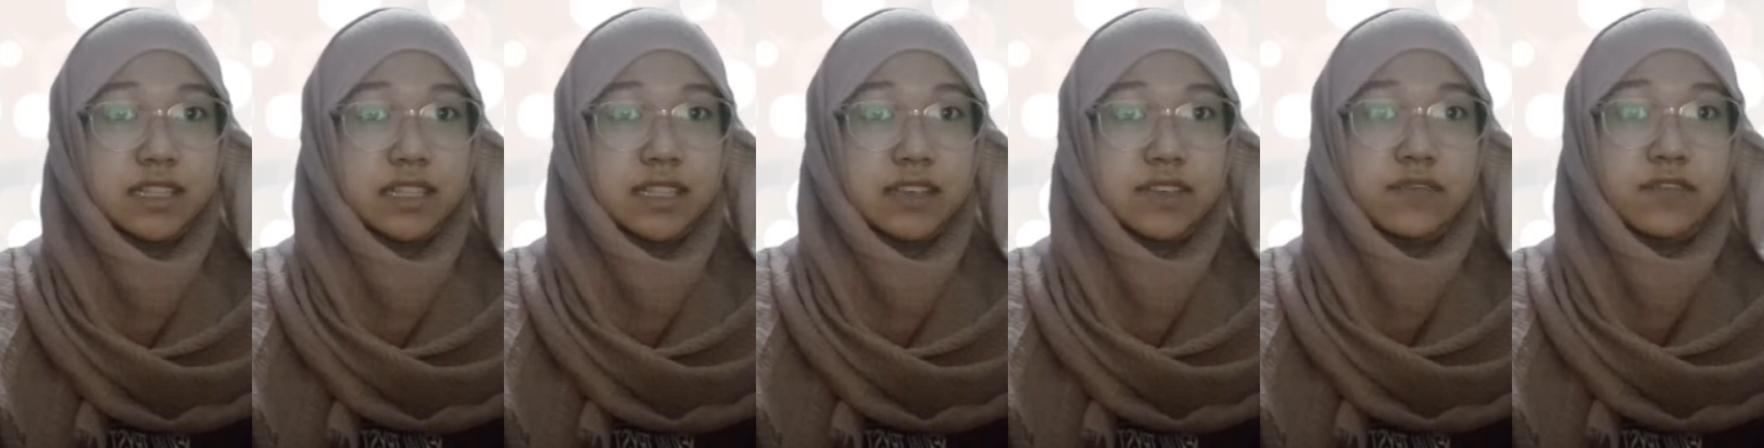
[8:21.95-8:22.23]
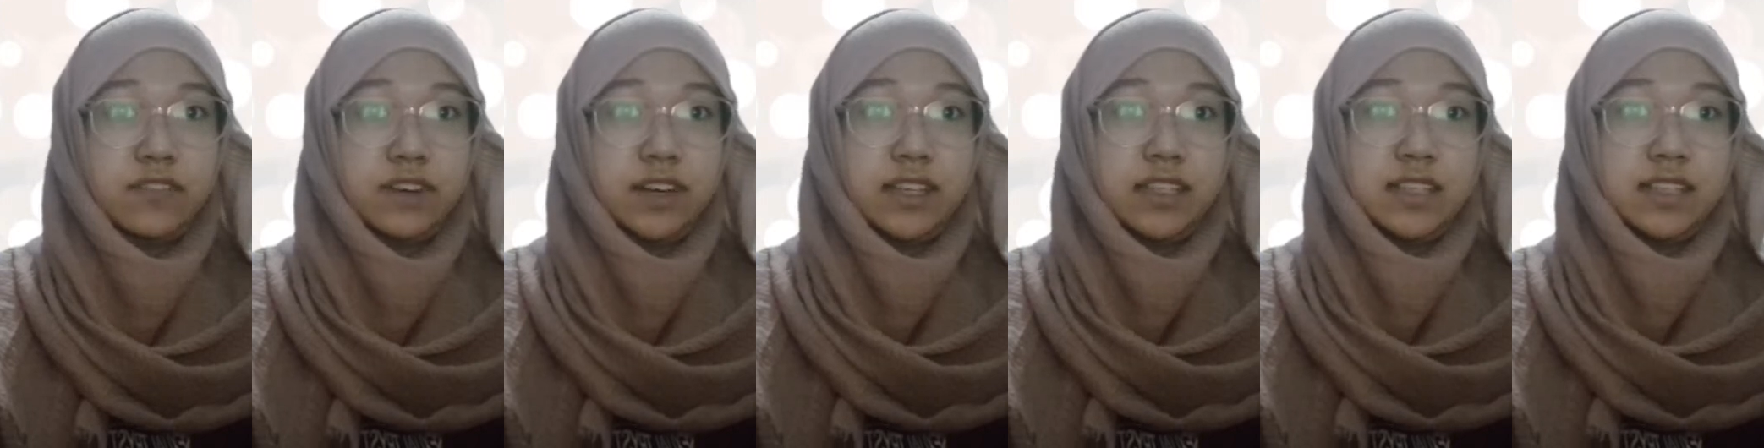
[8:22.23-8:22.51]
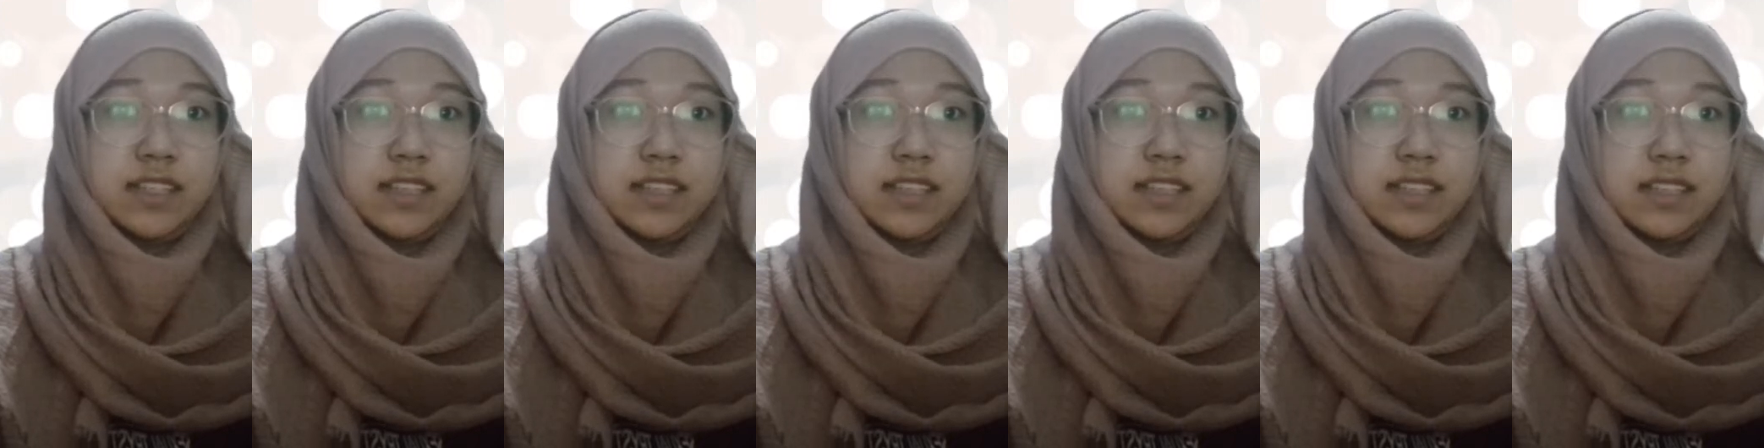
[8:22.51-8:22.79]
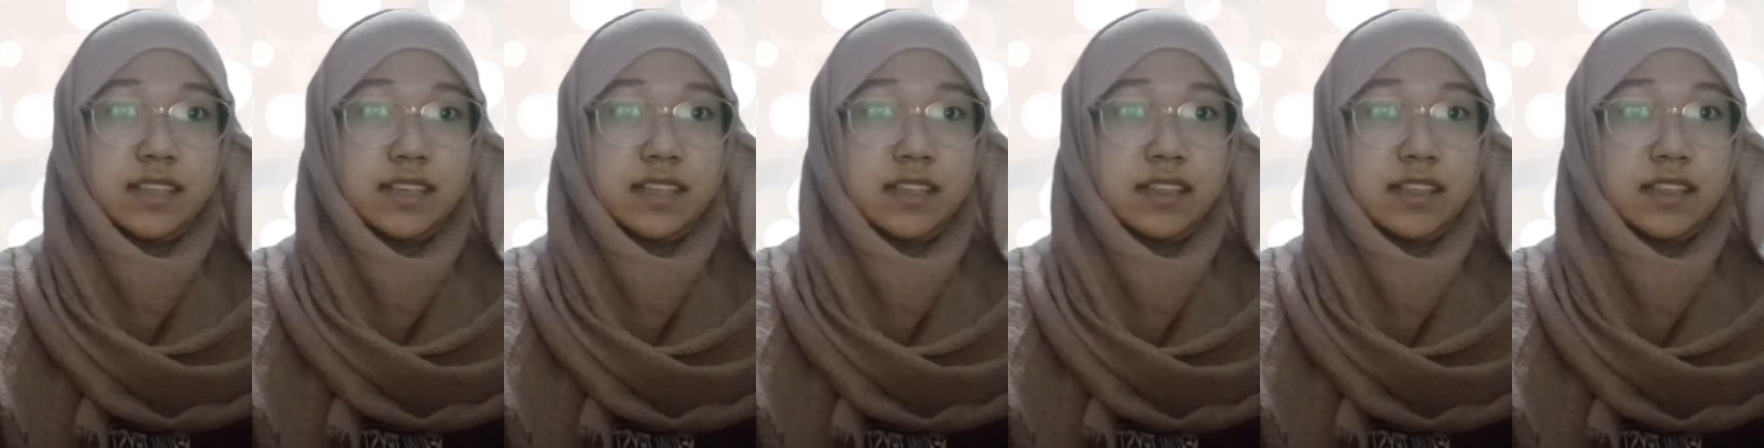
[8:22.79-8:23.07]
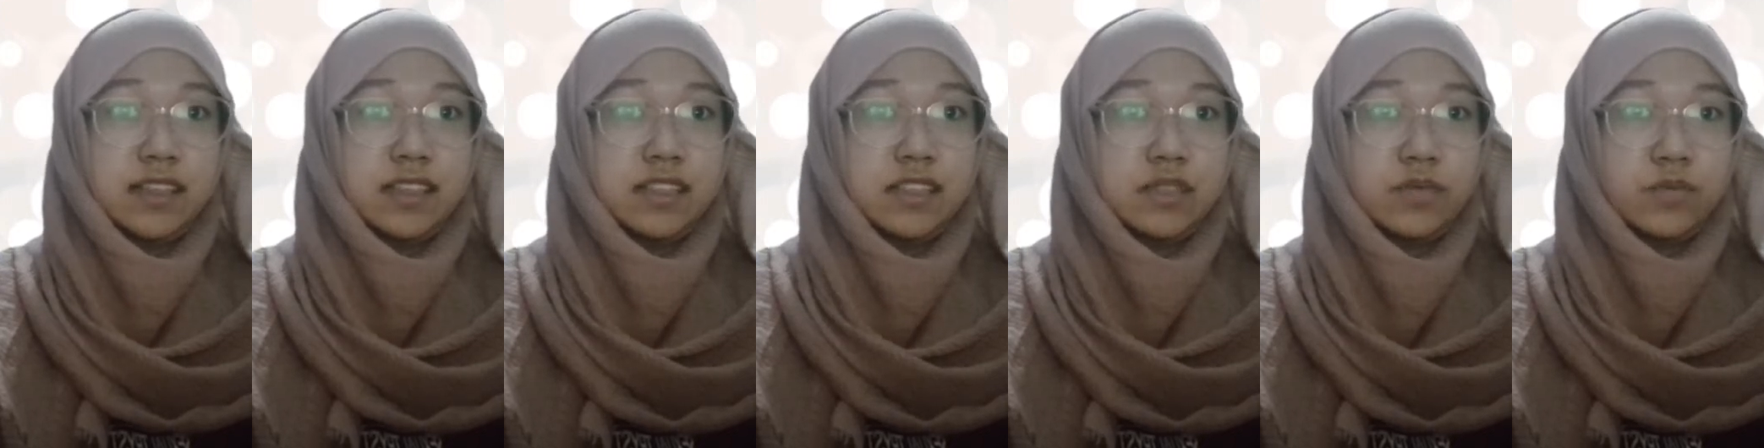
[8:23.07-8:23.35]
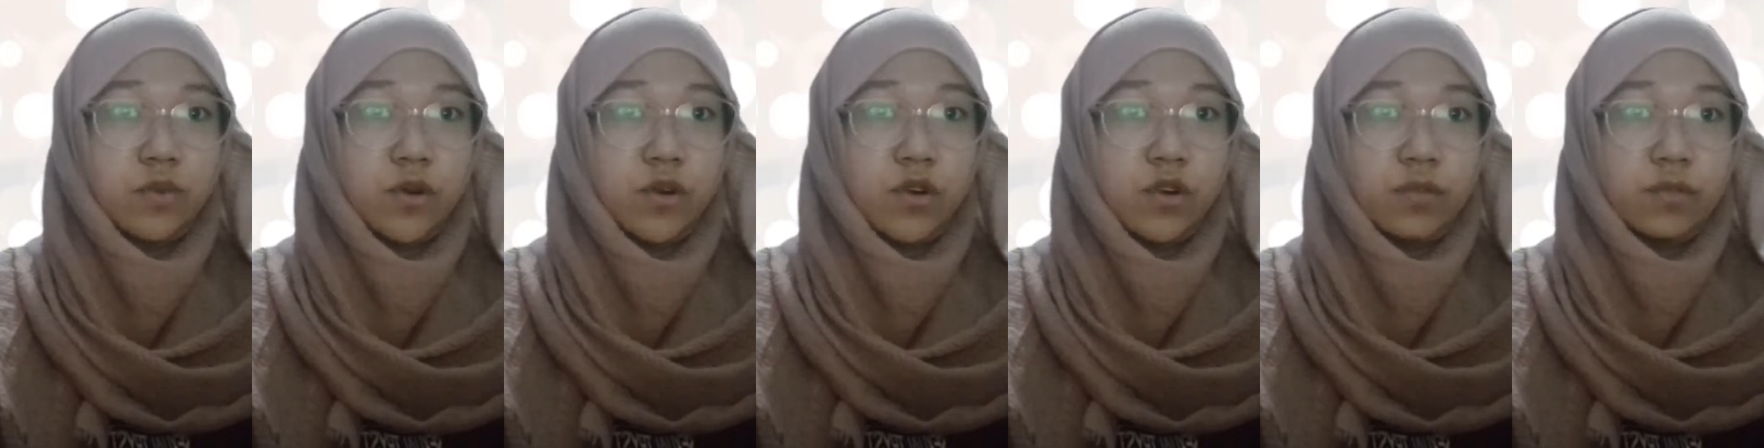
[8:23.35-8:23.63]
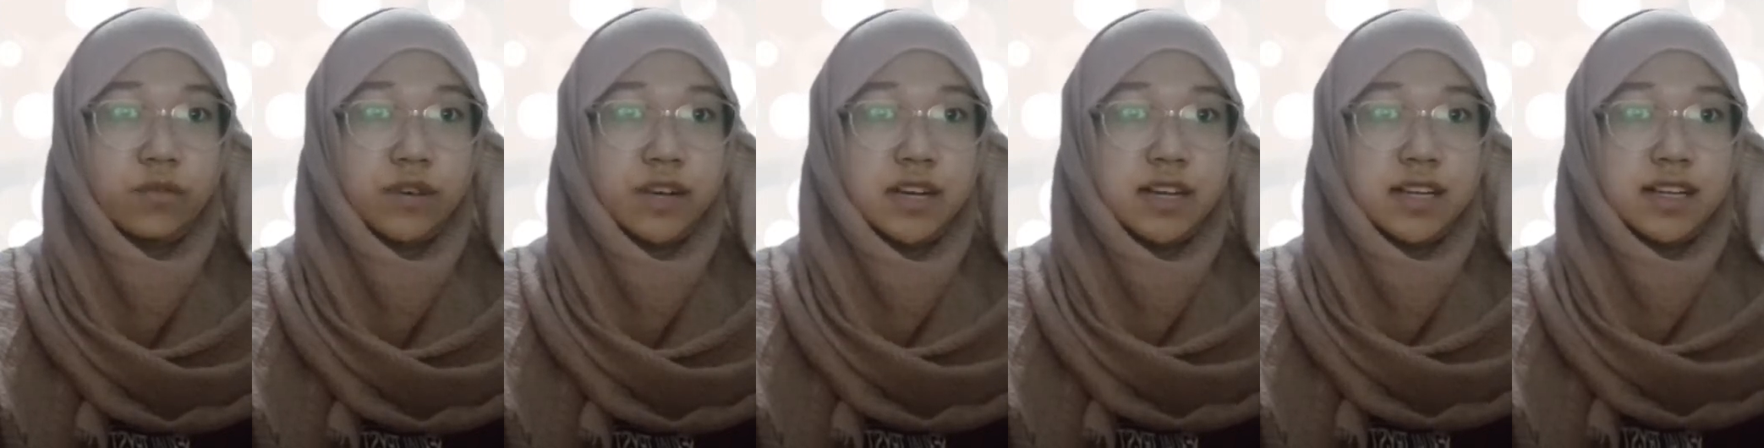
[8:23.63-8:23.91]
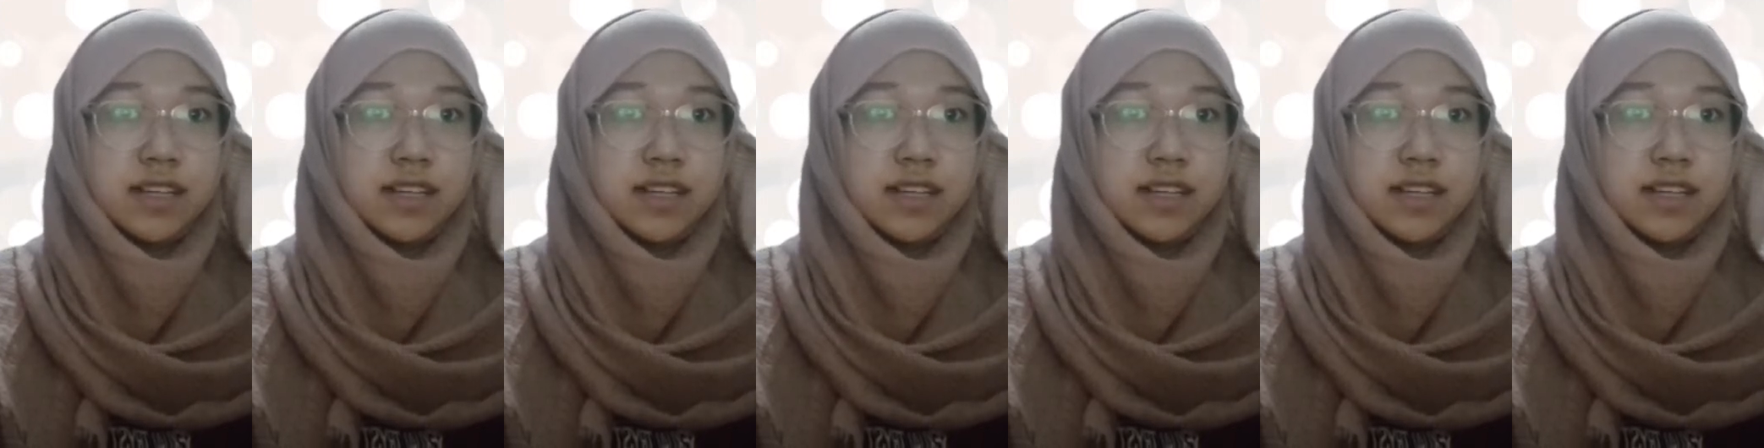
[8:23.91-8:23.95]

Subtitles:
devices in this poem,